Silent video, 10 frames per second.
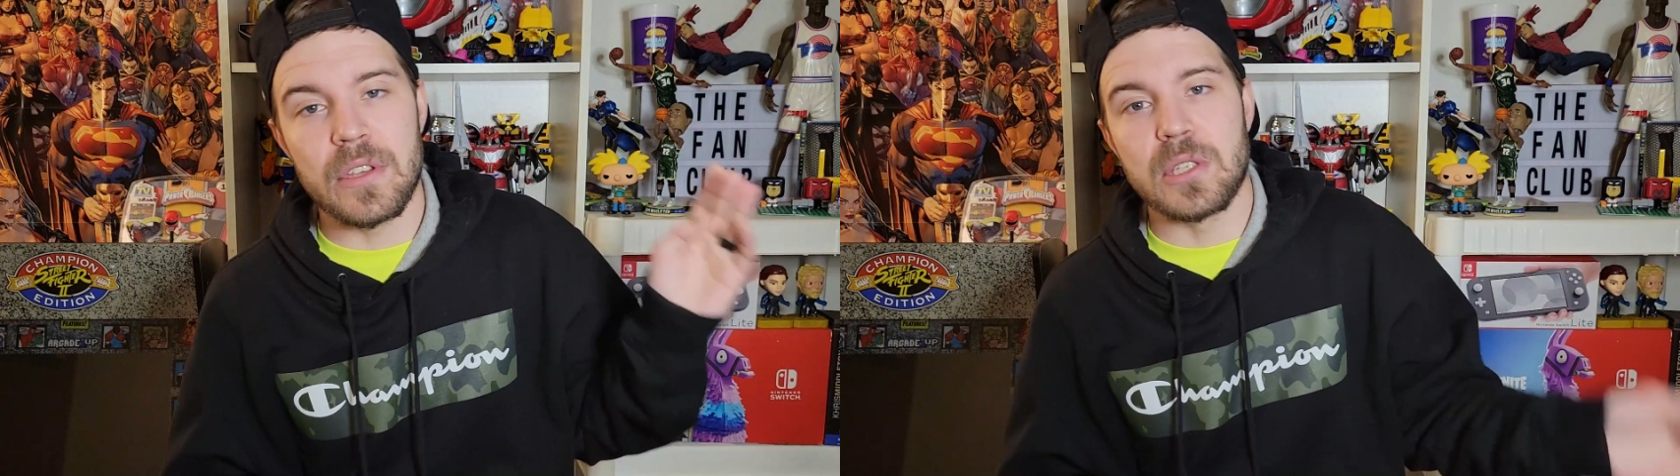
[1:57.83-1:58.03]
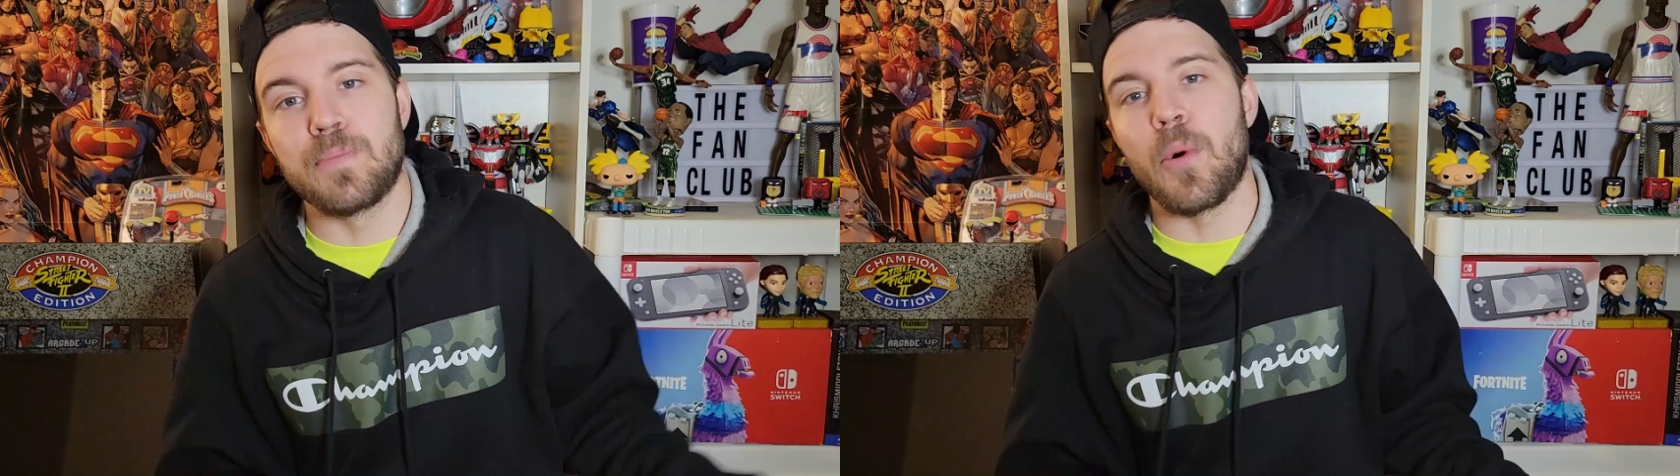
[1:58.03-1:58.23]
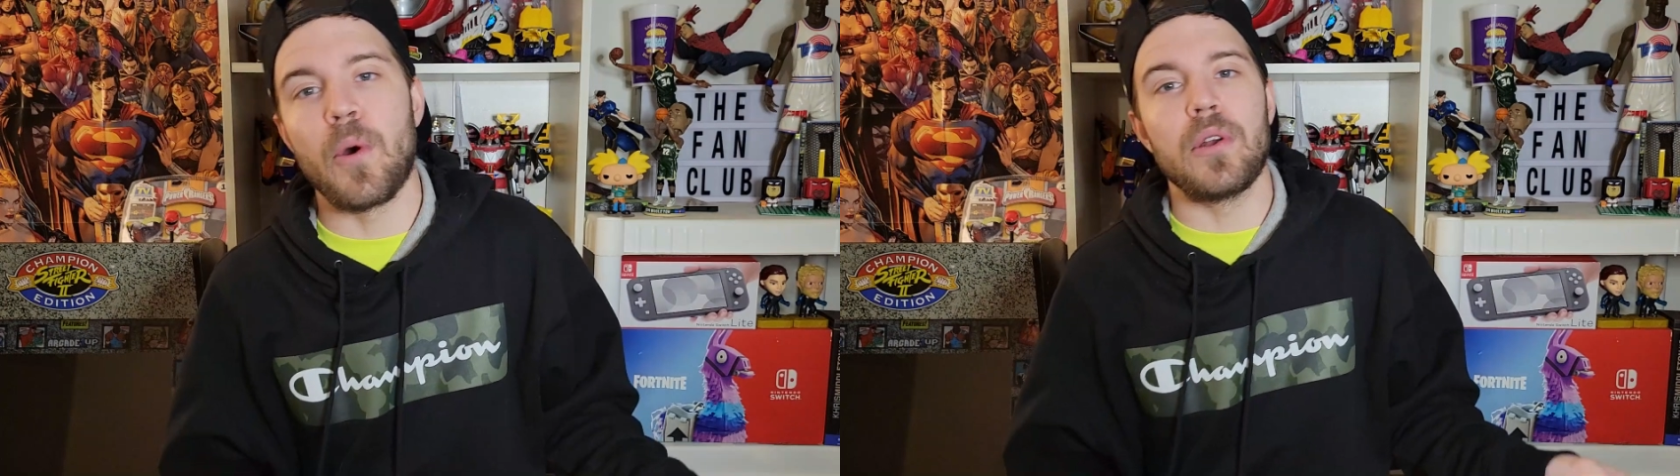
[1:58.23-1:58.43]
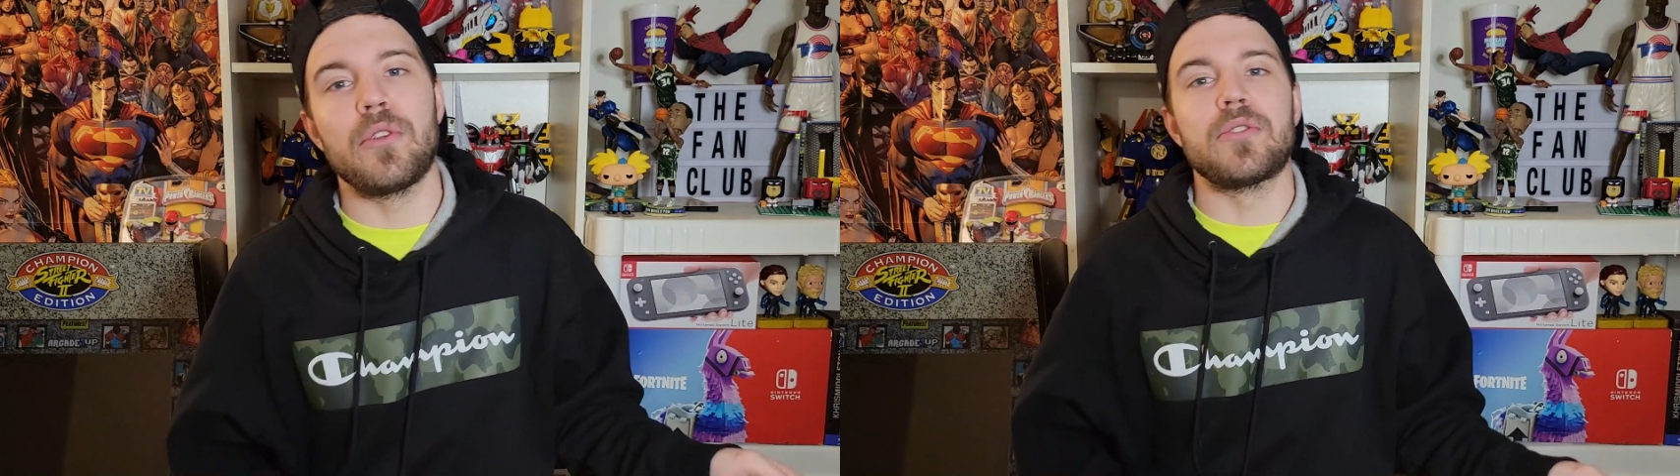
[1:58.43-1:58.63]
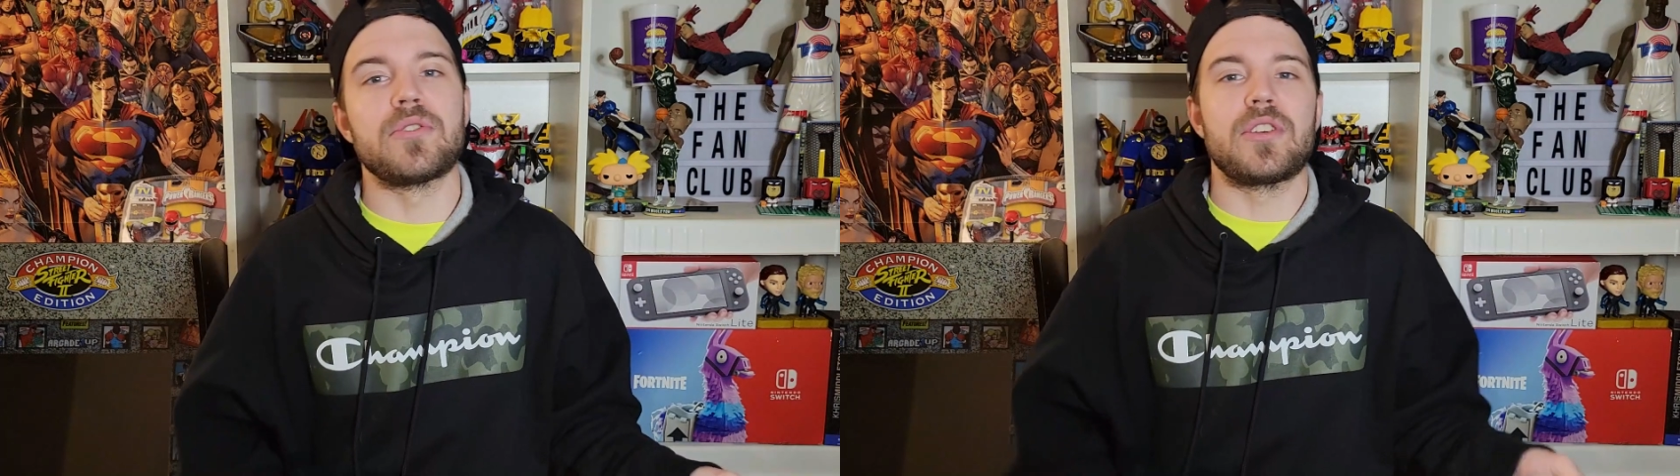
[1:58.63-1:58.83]

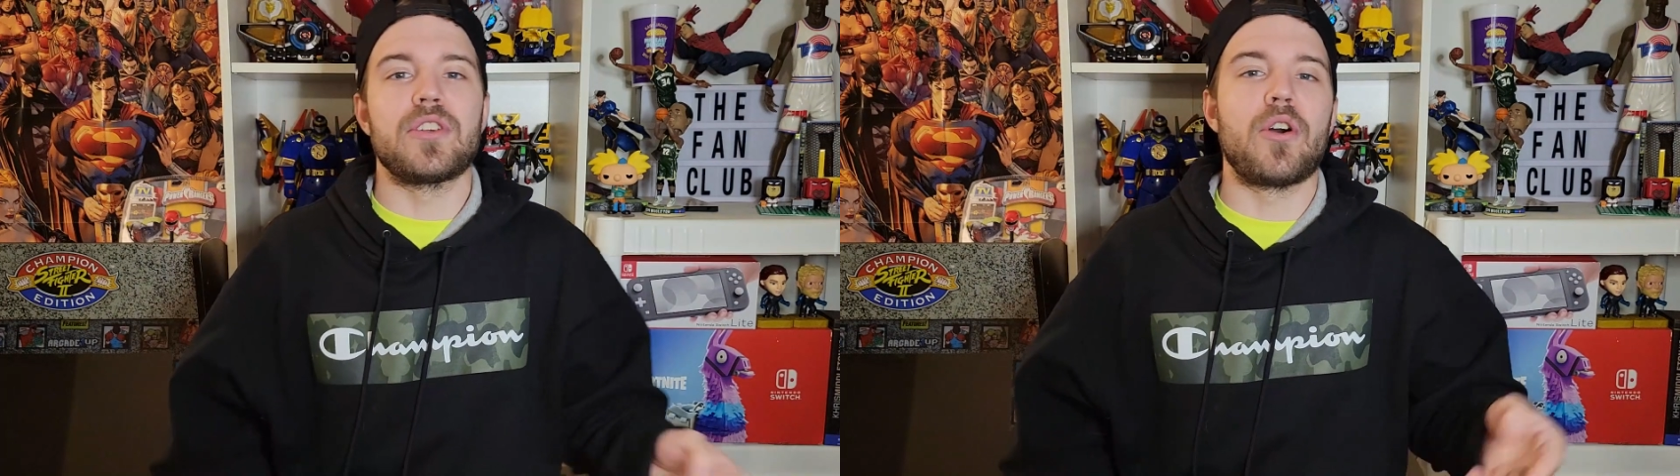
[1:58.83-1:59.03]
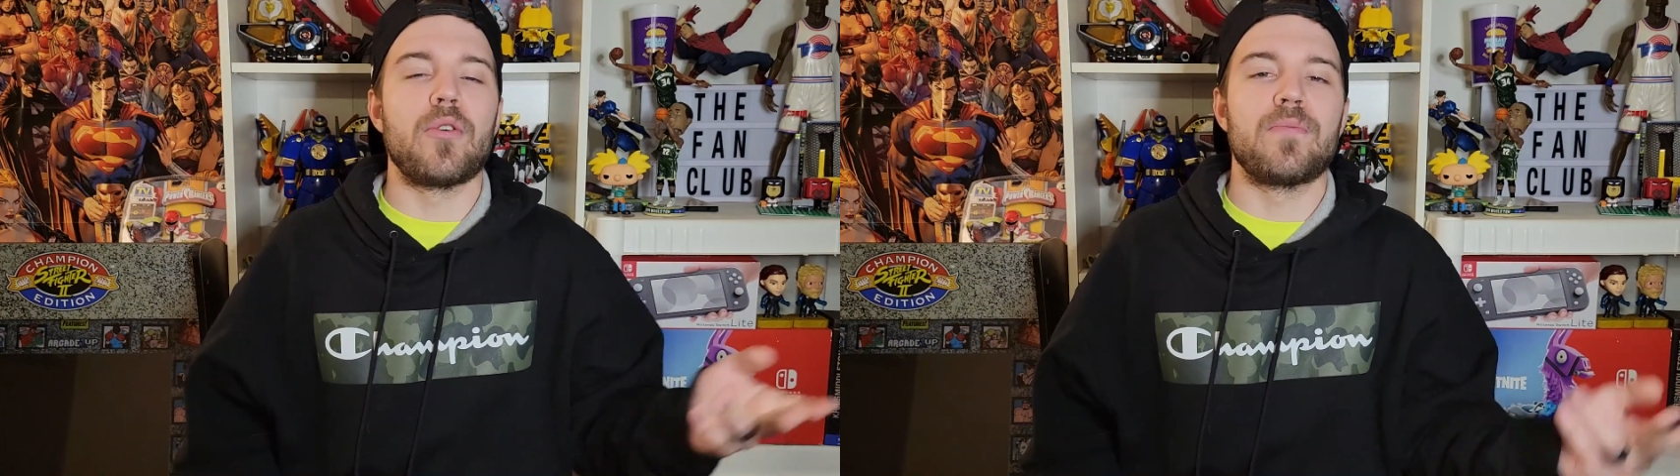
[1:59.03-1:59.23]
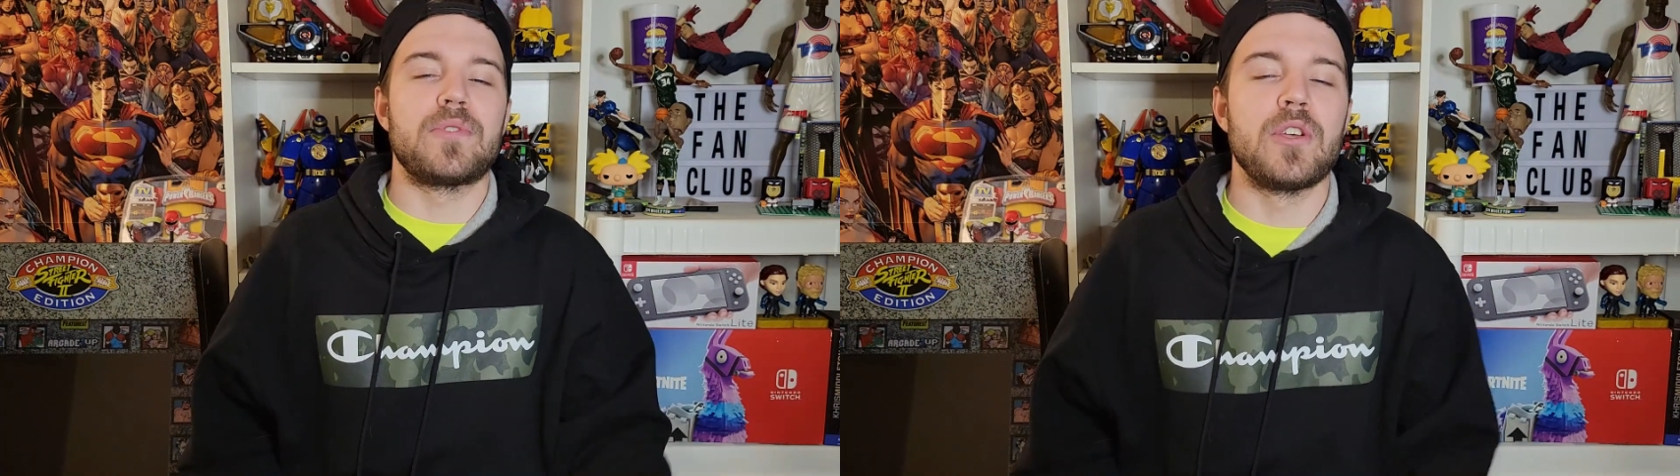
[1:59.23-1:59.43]
spoilers, you know,